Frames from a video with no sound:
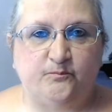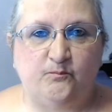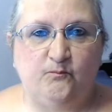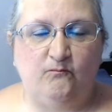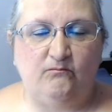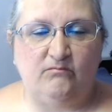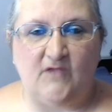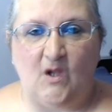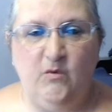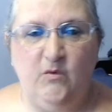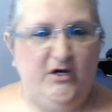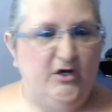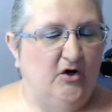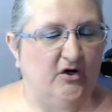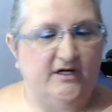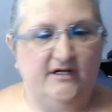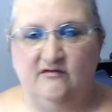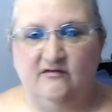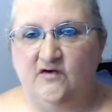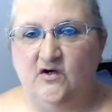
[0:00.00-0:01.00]
We're not
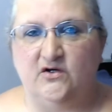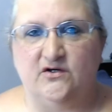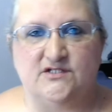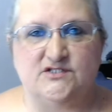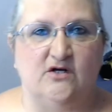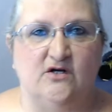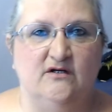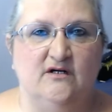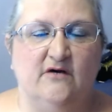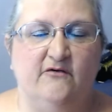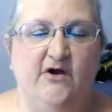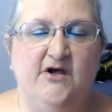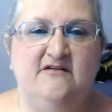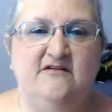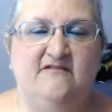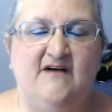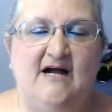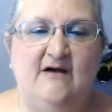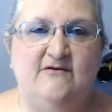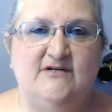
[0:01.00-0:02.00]
going to focus on
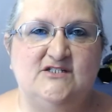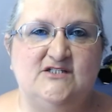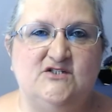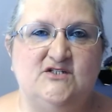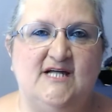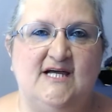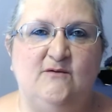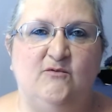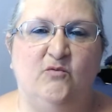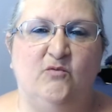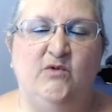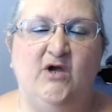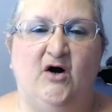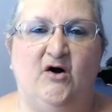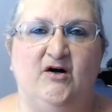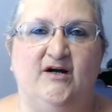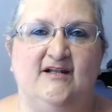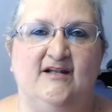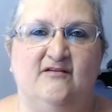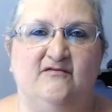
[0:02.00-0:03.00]
coronavirus today. What we are
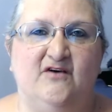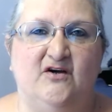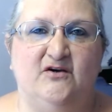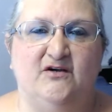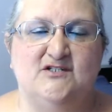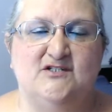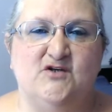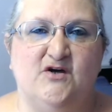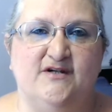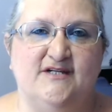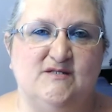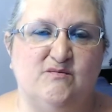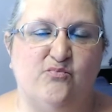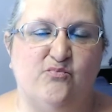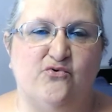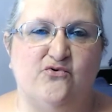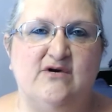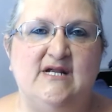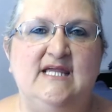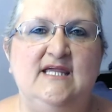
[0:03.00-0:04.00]
going to focus on is
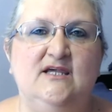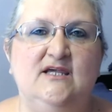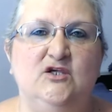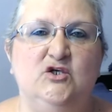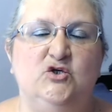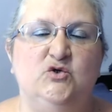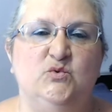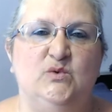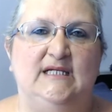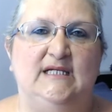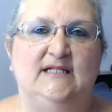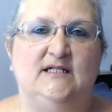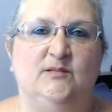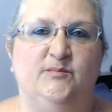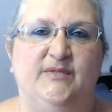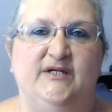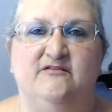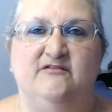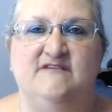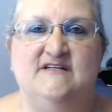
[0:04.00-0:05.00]
bringing you a little bit
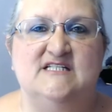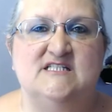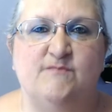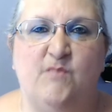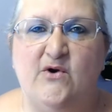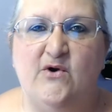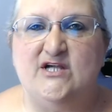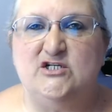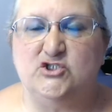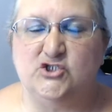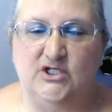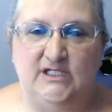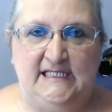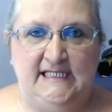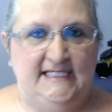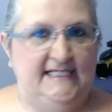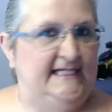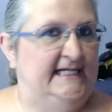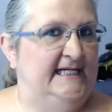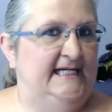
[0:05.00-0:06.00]
of inspiration,
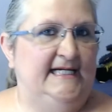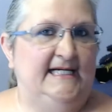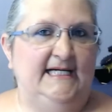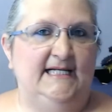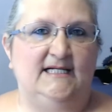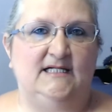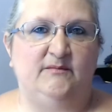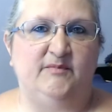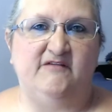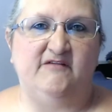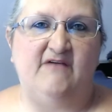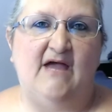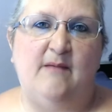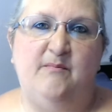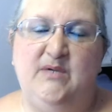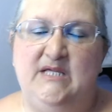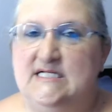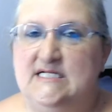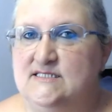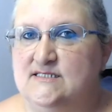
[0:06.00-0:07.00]
a little bit of
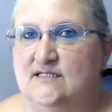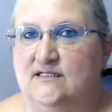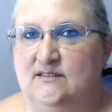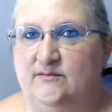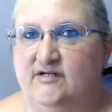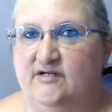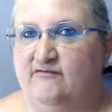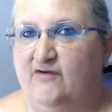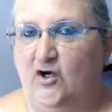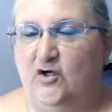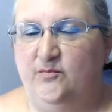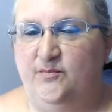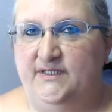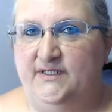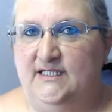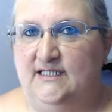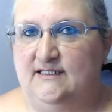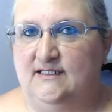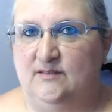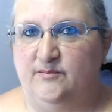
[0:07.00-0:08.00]
happiness, a little bit of hope, and a
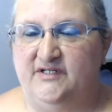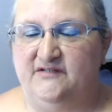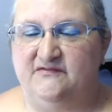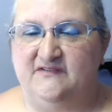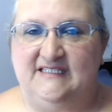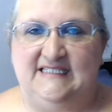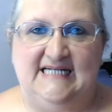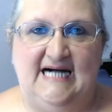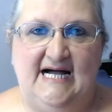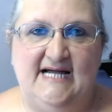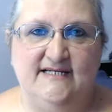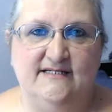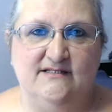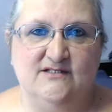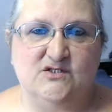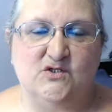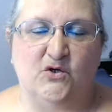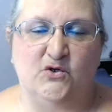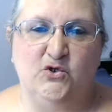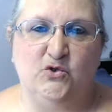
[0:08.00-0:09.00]
little bit of guidance
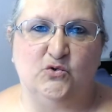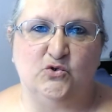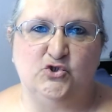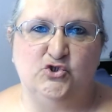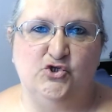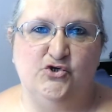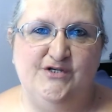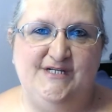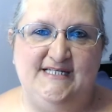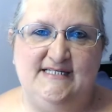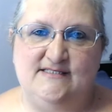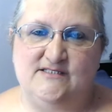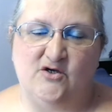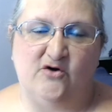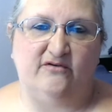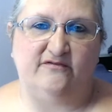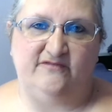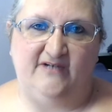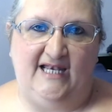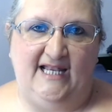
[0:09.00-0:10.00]
on your journeys
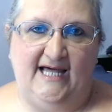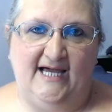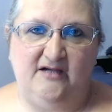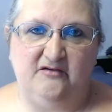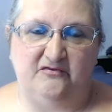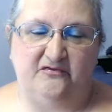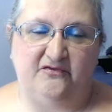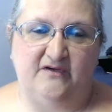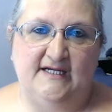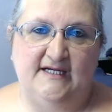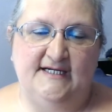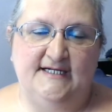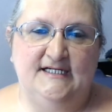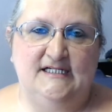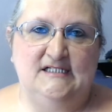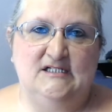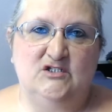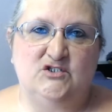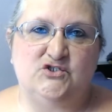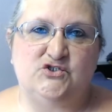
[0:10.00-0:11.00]
of life.
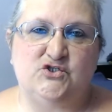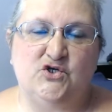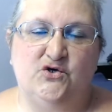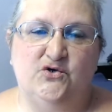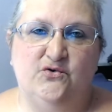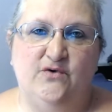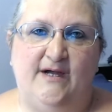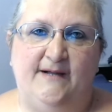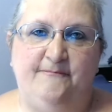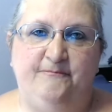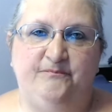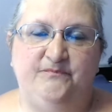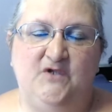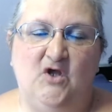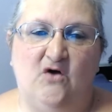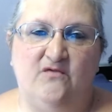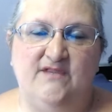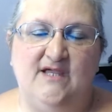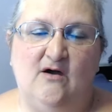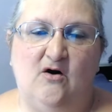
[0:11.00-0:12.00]
So
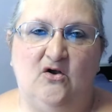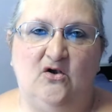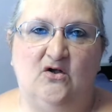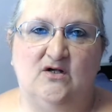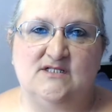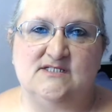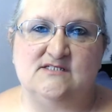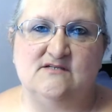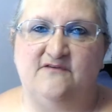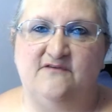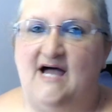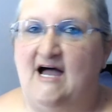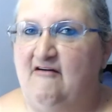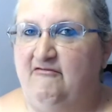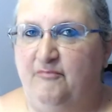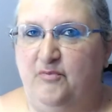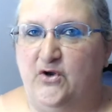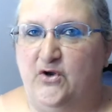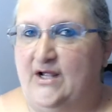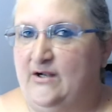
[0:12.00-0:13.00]
there are lots of, I've
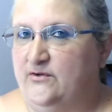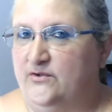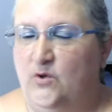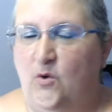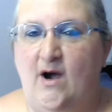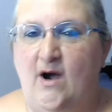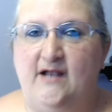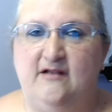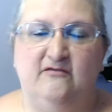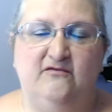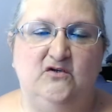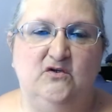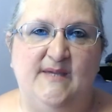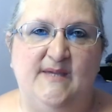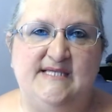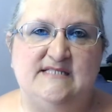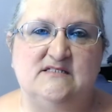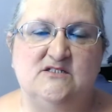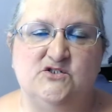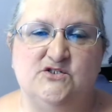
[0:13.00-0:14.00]
put on quite a few
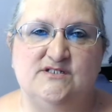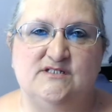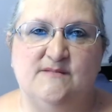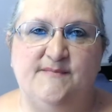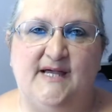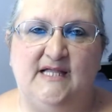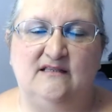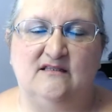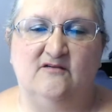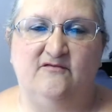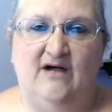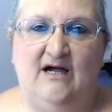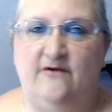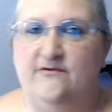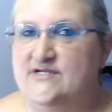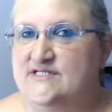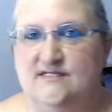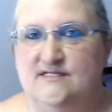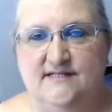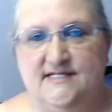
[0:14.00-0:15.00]
messages about the
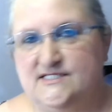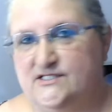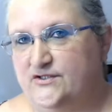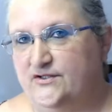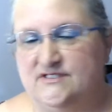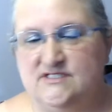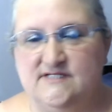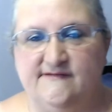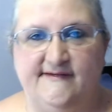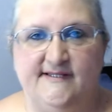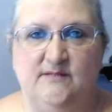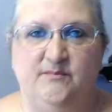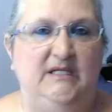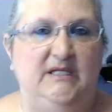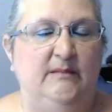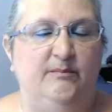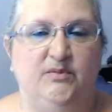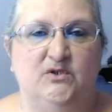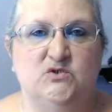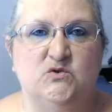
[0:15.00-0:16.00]
virus and there's lots of other
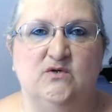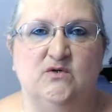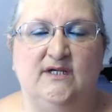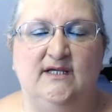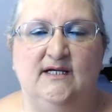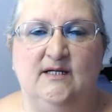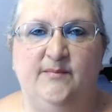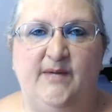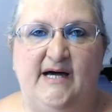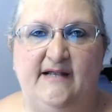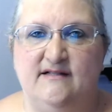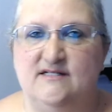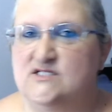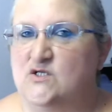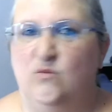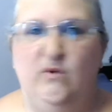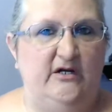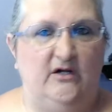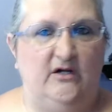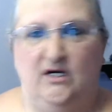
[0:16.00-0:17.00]
people talking about it. So
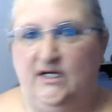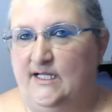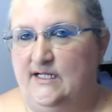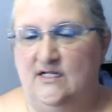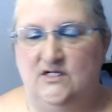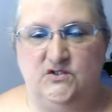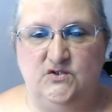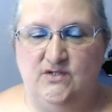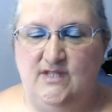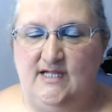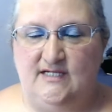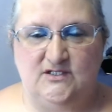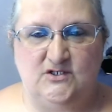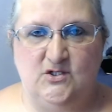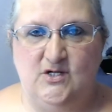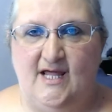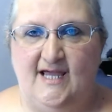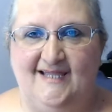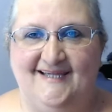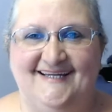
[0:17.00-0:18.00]
we're not going to do that
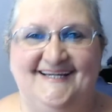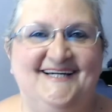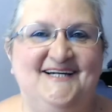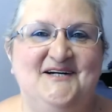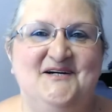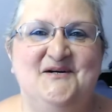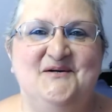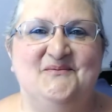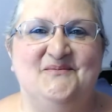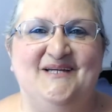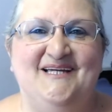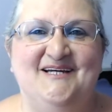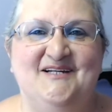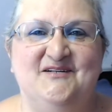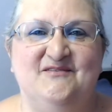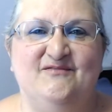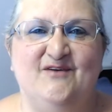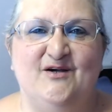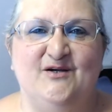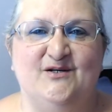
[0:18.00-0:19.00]
today. We're going to
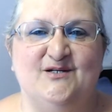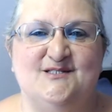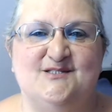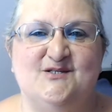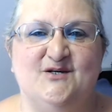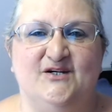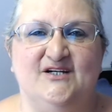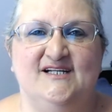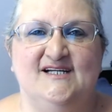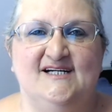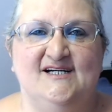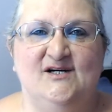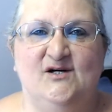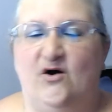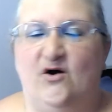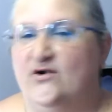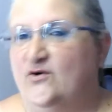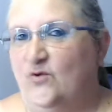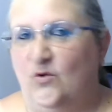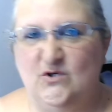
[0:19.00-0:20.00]
focus on
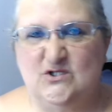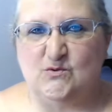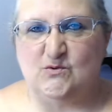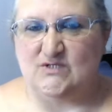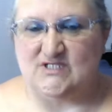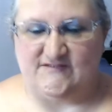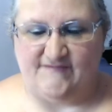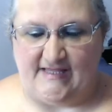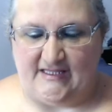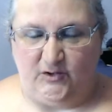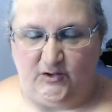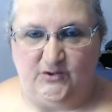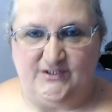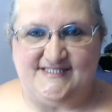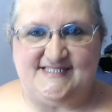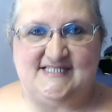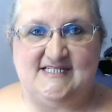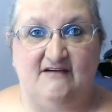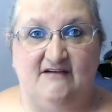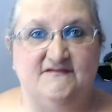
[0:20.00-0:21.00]
all sorts of other good
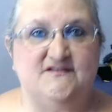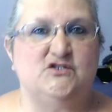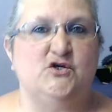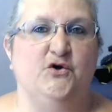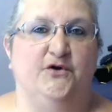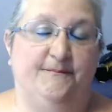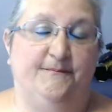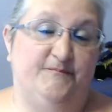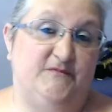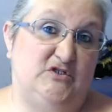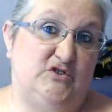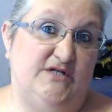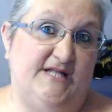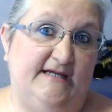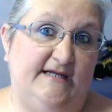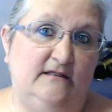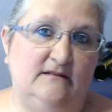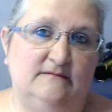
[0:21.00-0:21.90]
stuff. So today